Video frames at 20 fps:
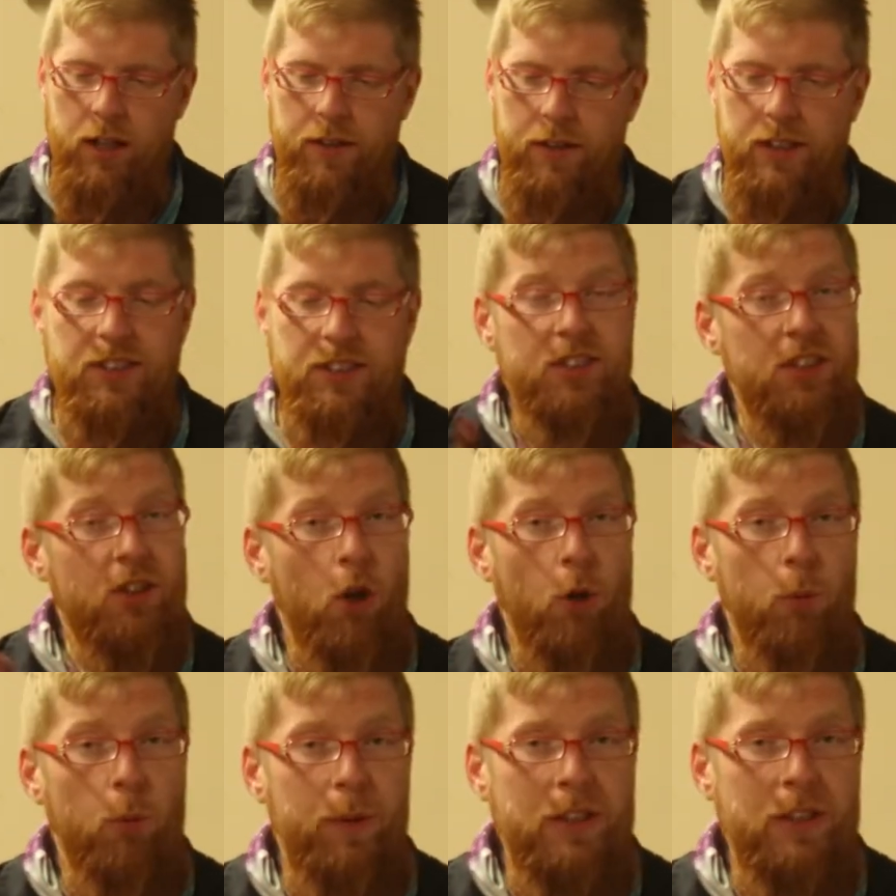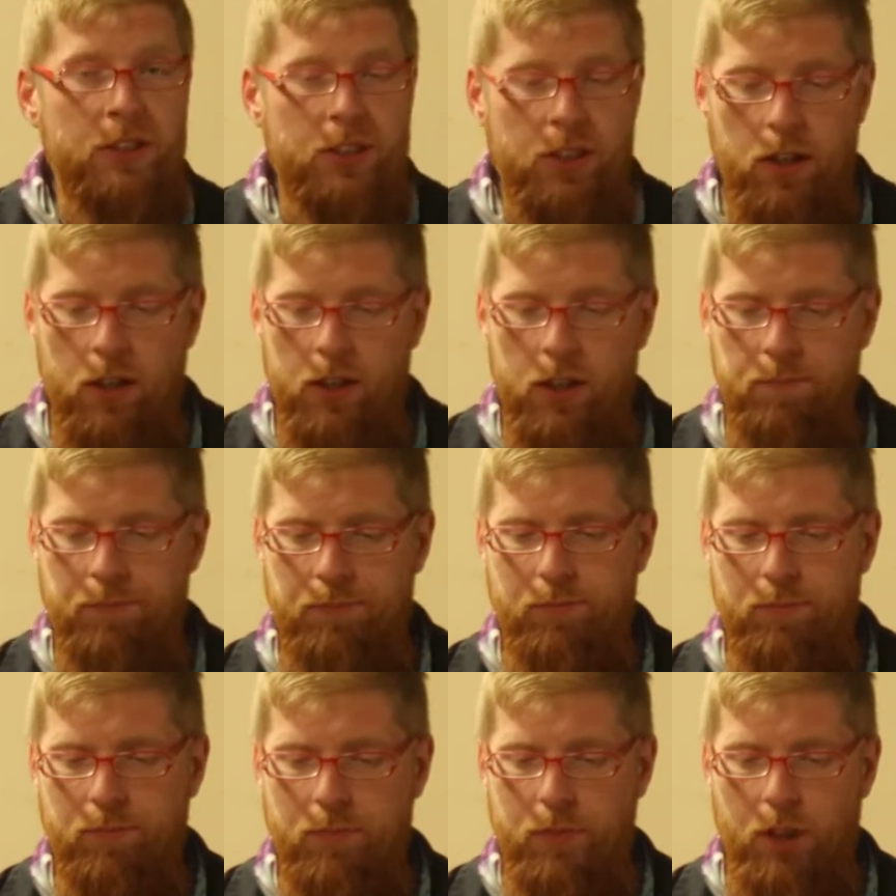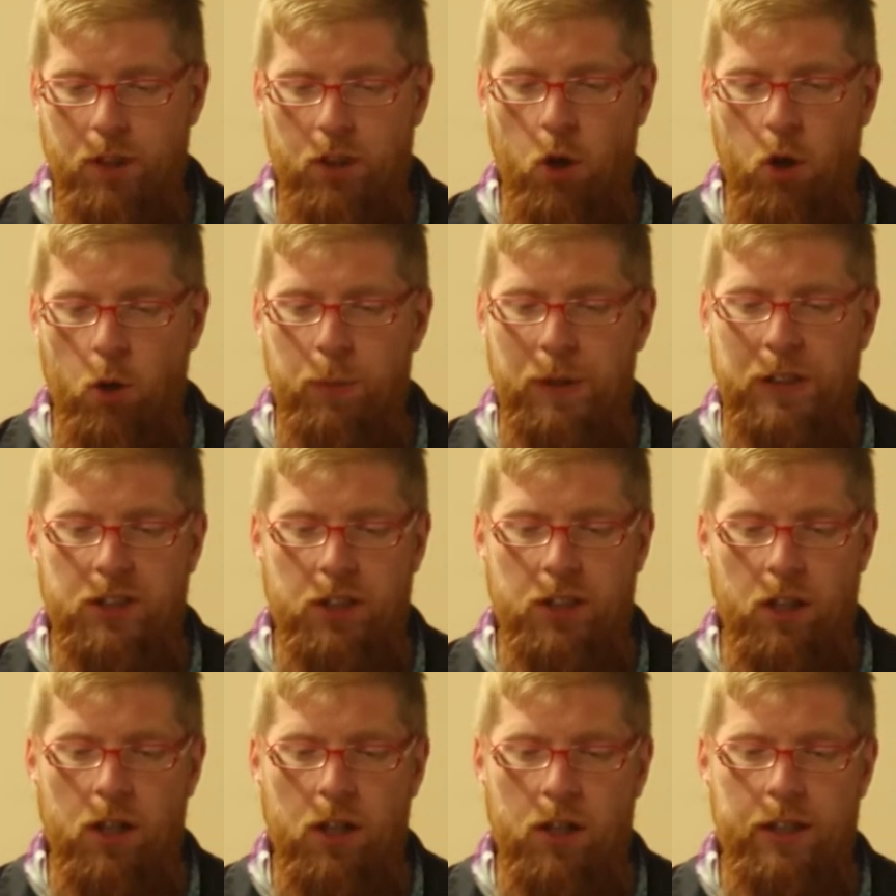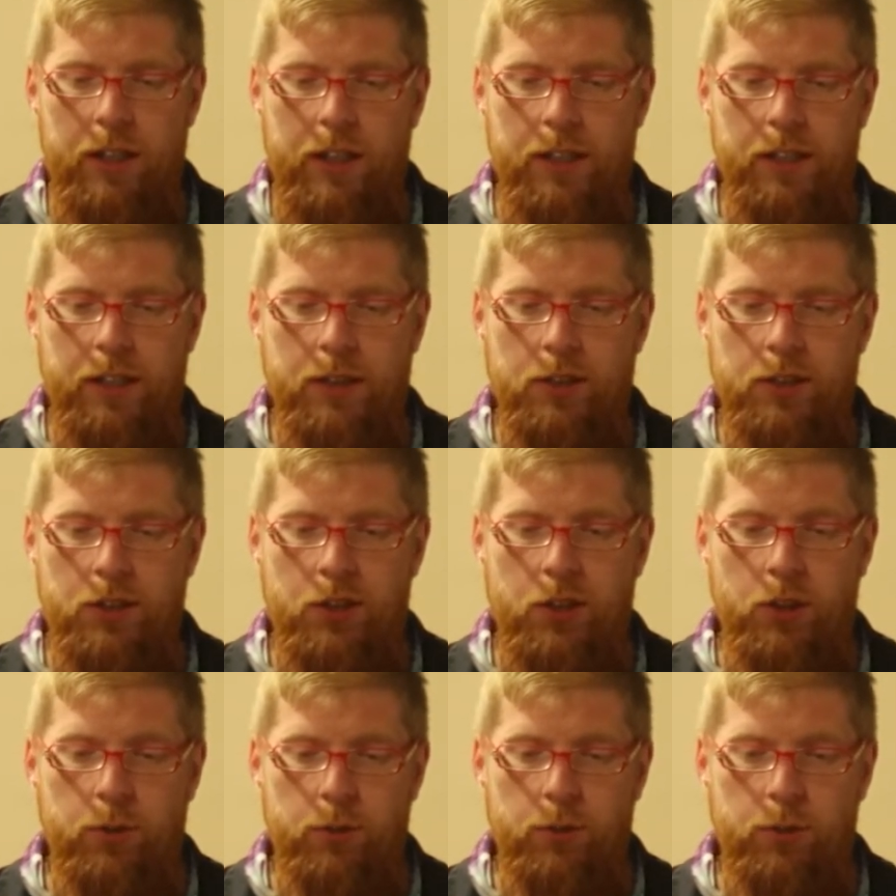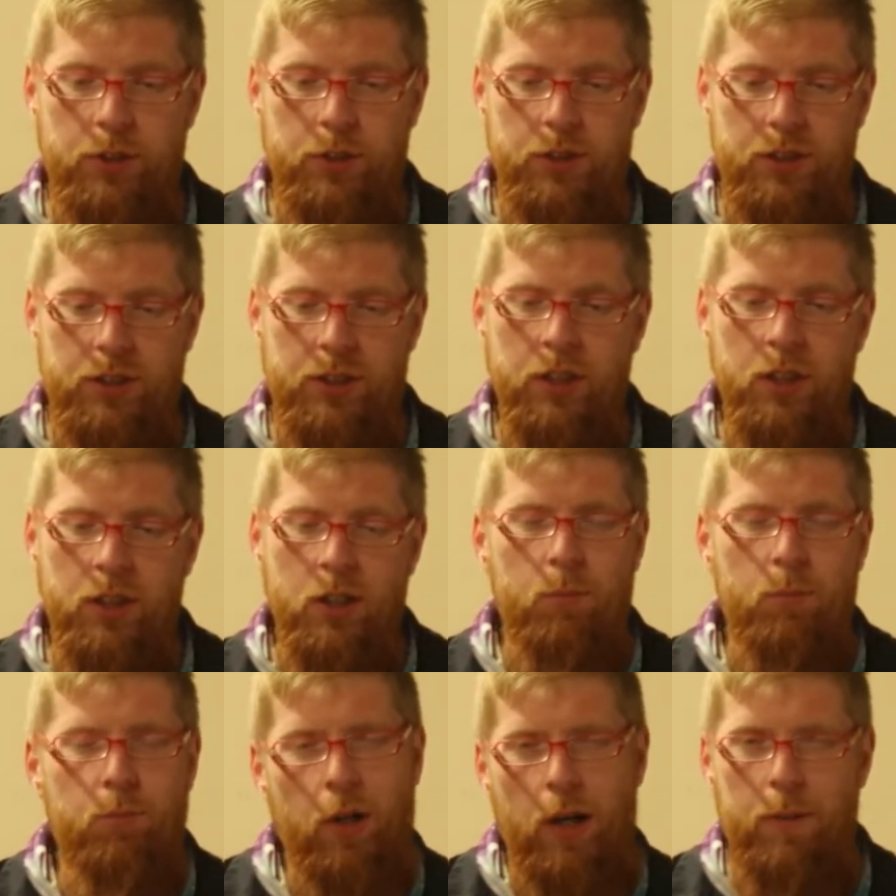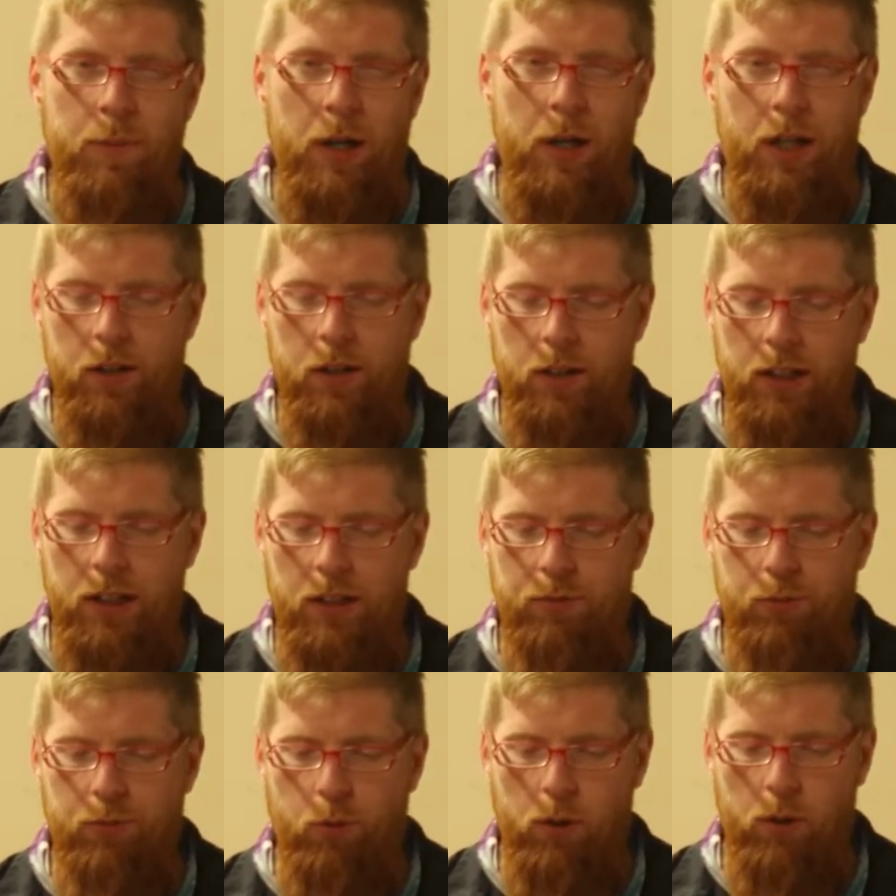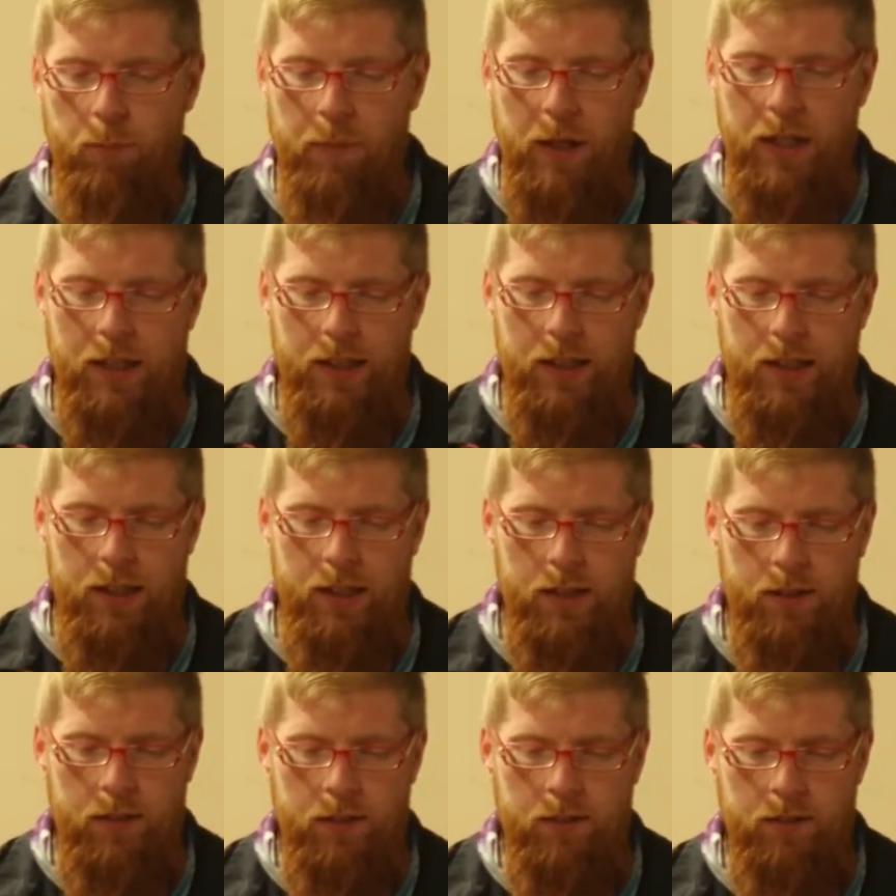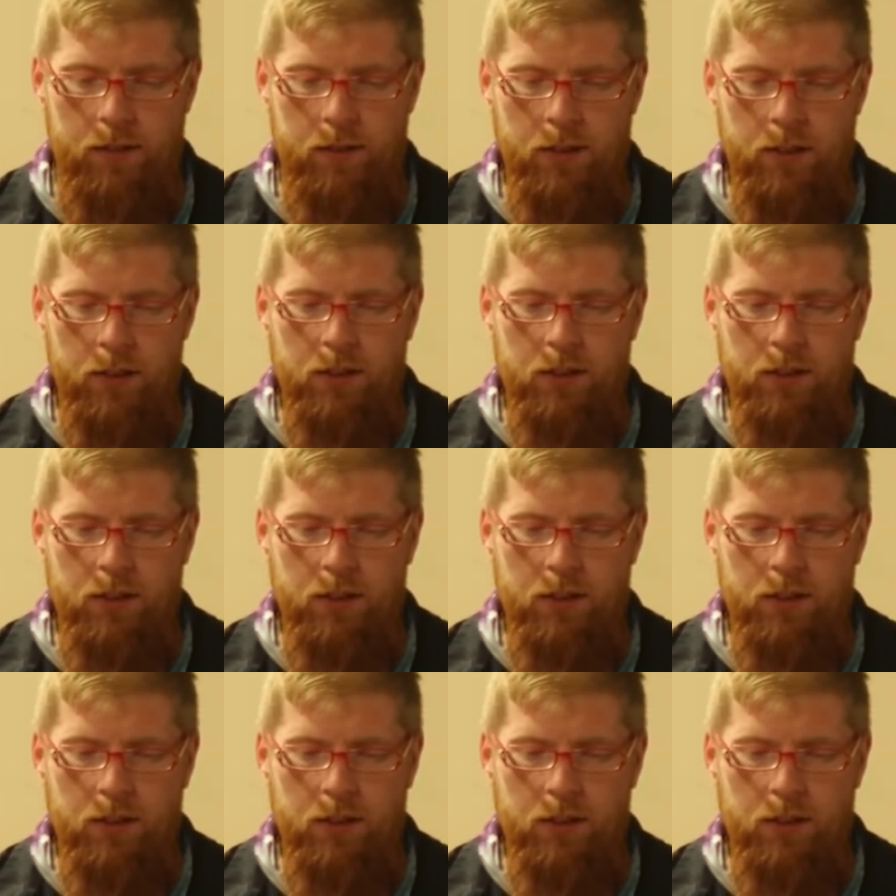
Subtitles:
This is a coping saw. A coping saw is used primarily for making